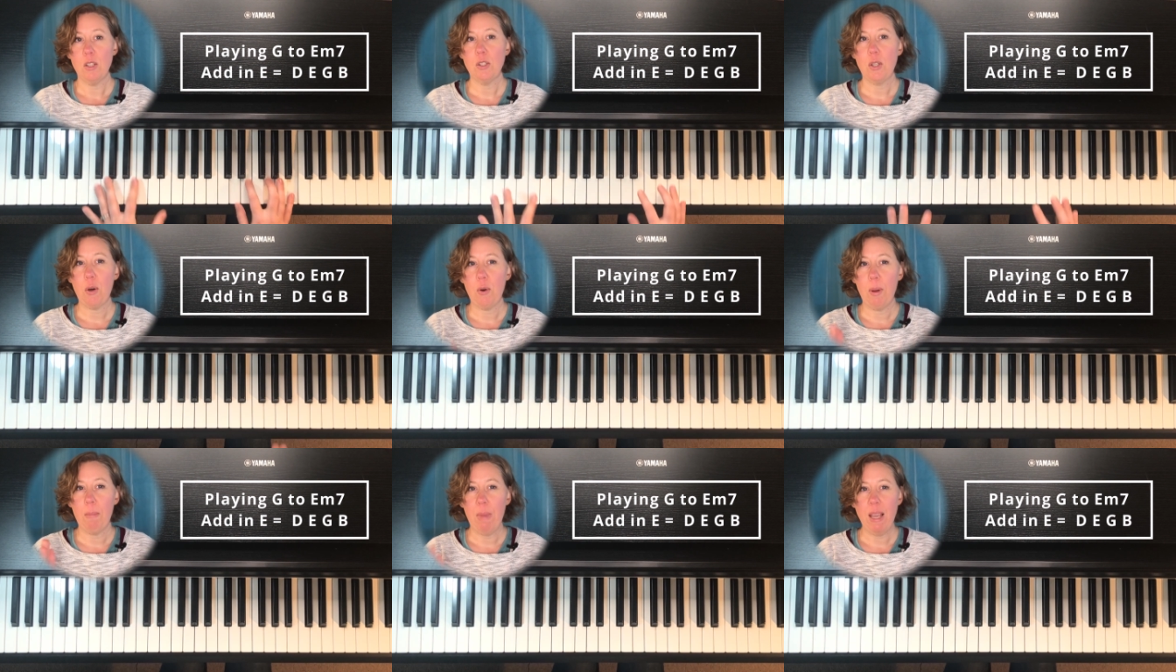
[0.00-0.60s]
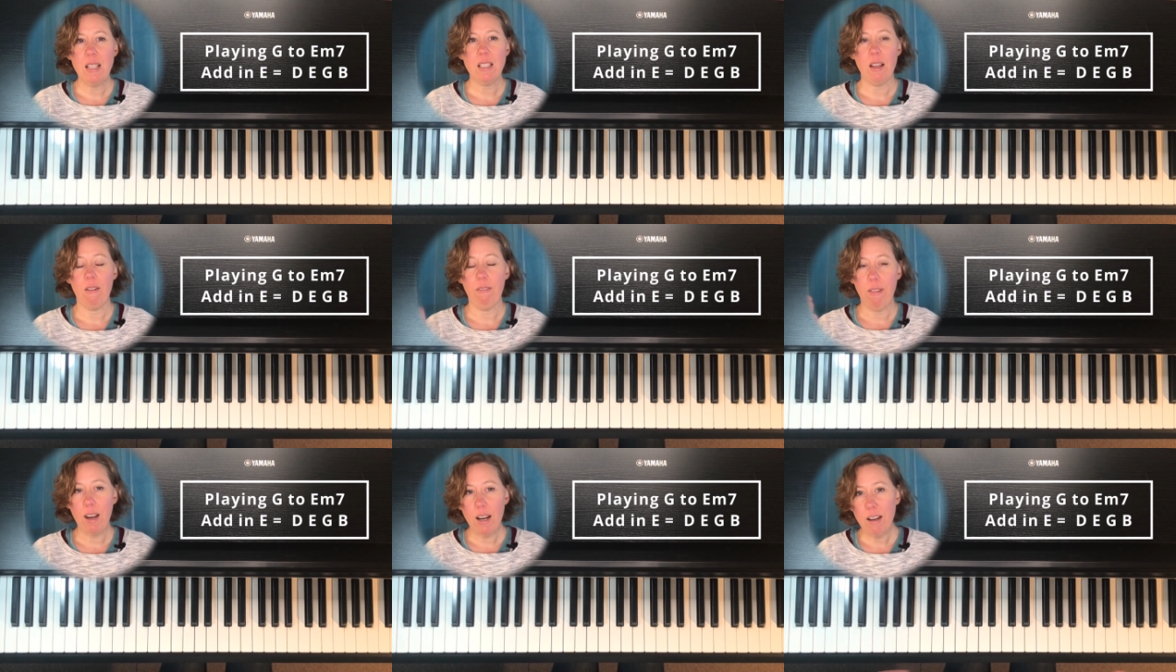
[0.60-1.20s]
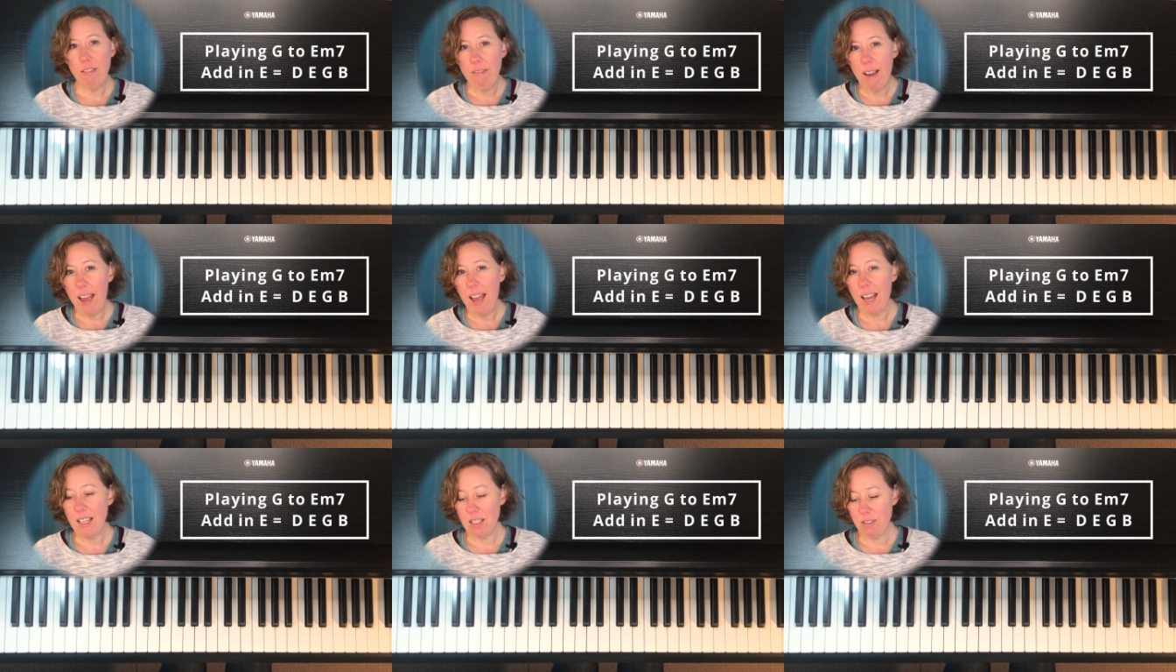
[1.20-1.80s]
So it makes it very
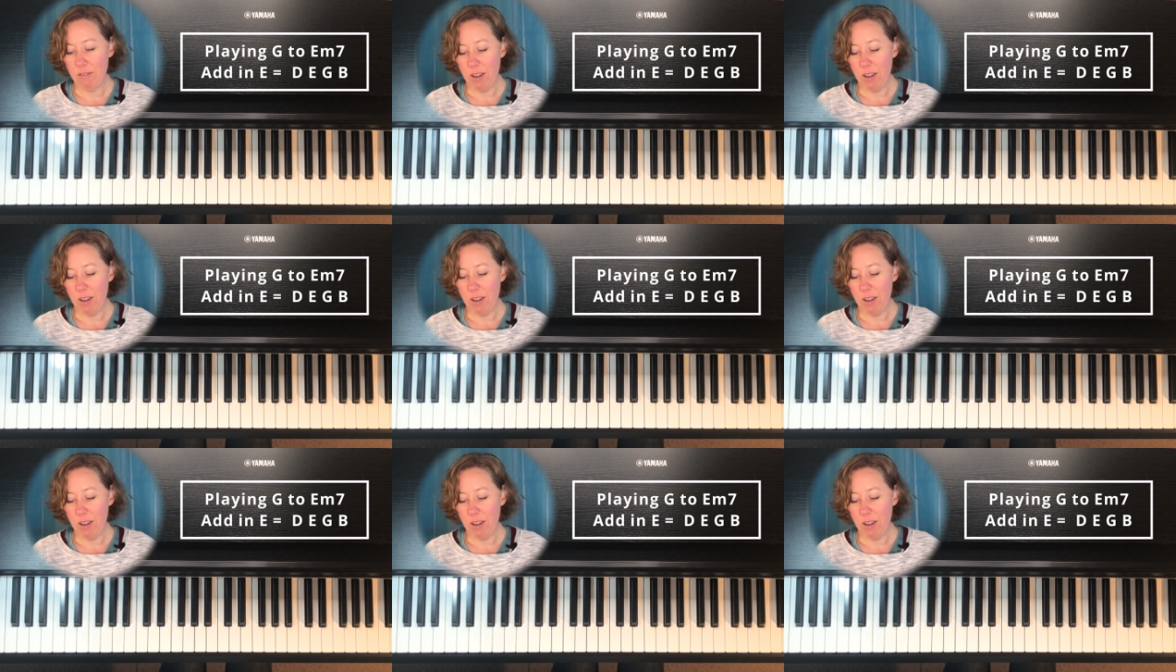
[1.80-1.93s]
fast,